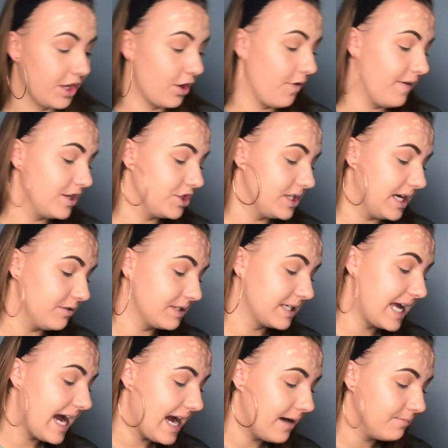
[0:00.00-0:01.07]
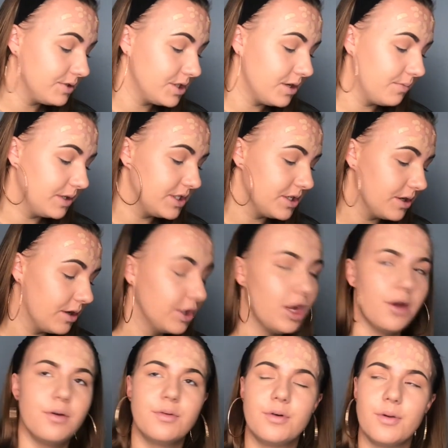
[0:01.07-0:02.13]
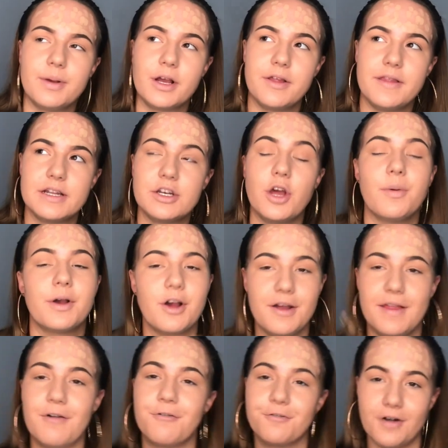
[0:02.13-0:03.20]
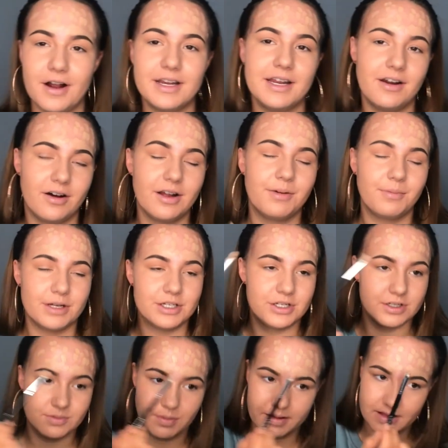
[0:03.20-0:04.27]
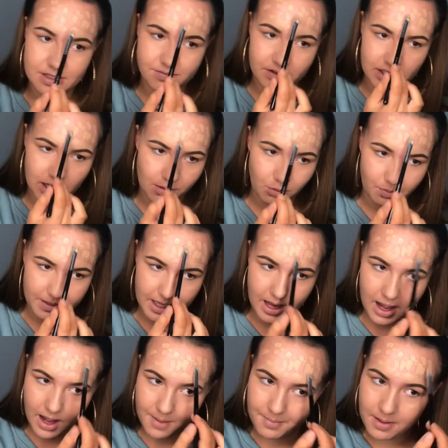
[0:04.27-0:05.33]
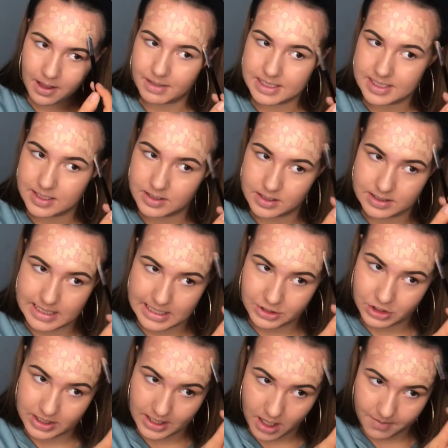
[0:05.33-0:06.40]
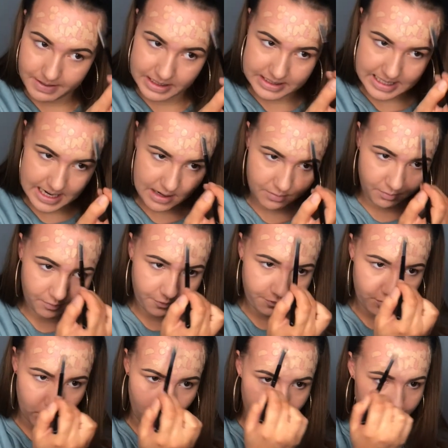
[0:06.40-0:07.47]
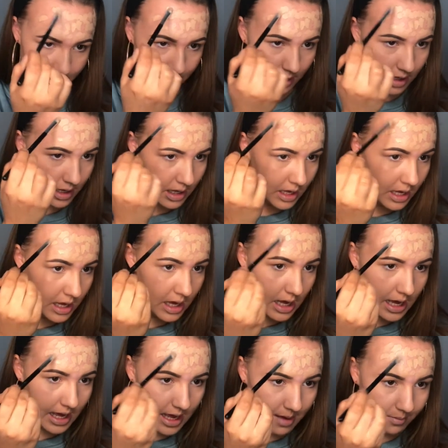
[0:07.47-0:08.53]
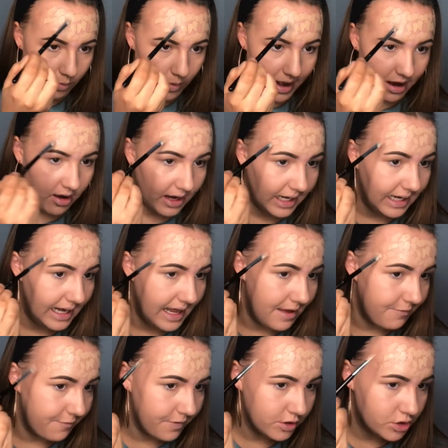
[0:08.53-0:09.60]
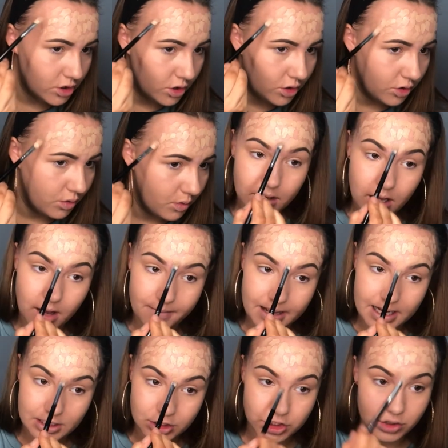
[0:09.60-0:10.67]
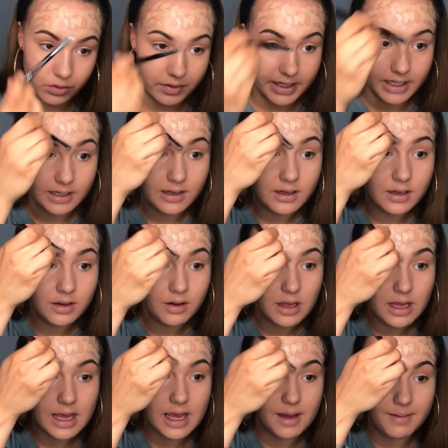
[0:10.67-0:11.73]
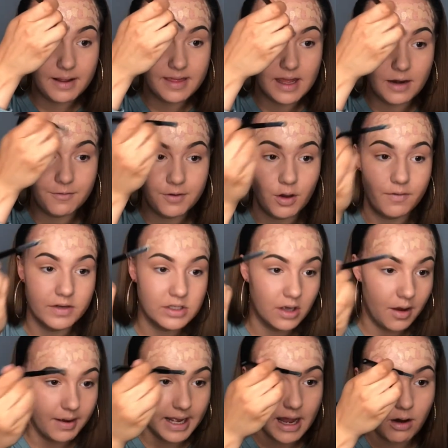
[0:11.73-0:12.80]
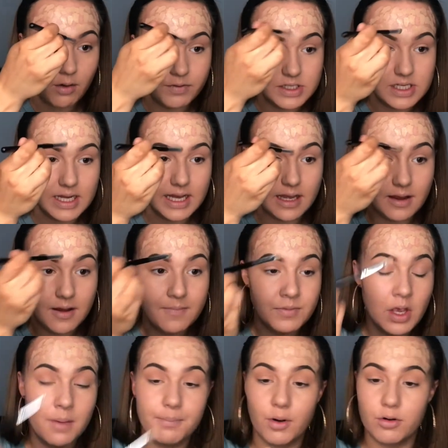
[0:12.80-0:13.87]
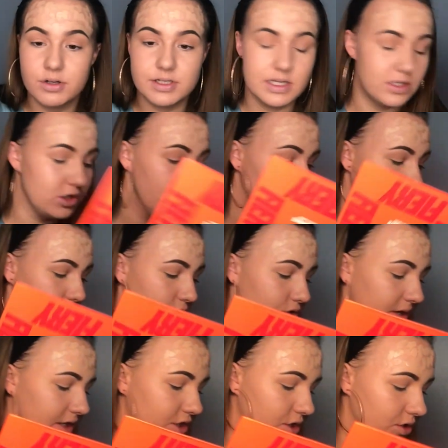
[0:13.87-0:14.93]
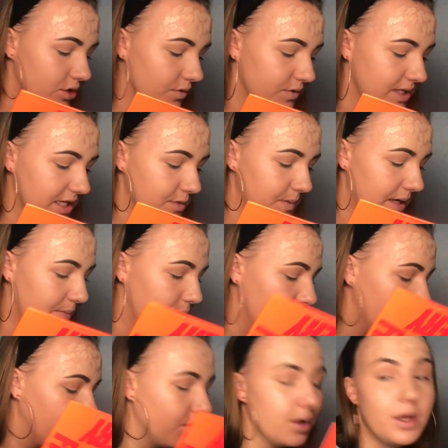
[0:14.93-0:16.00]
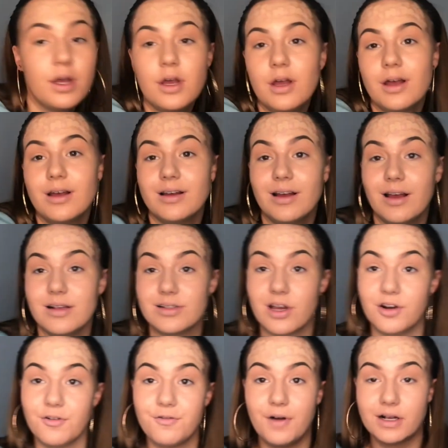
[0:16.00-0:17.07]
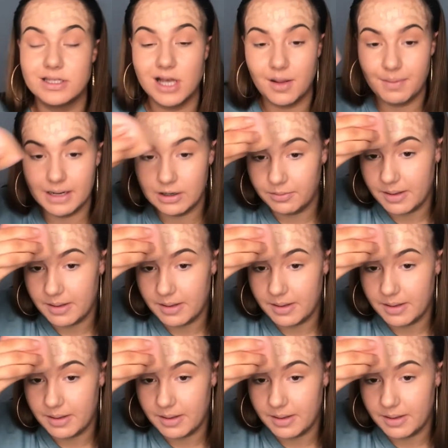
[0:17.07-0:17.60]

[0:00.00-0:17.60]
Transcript: going to go venture down to Camden, which is, we're going there on Friday night, which is when this video will be up. My sister's actually coming down from where I live to come and join, and then a few of us are going out. Obviously Boris's new restrictions of 6 people has kind of fucked it up a little